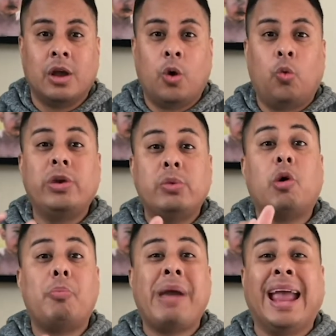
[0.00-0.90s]
we
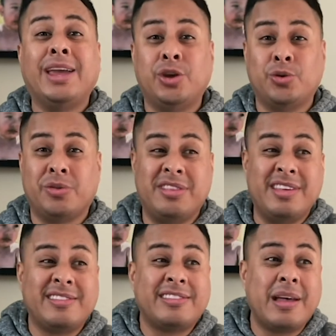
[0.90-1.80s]
will pay you
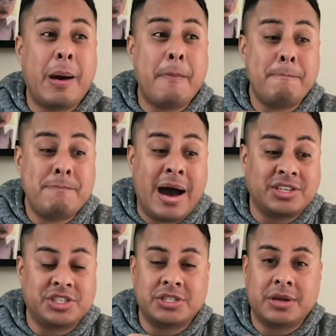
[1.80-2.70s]
this
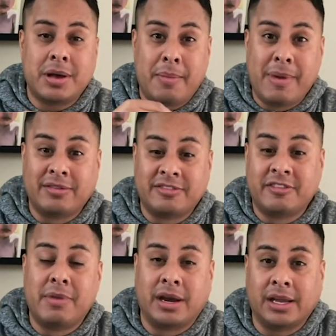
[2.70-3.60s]
much amounts of
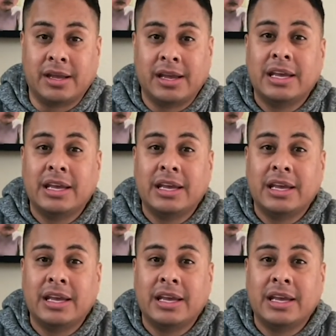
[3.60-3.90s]
money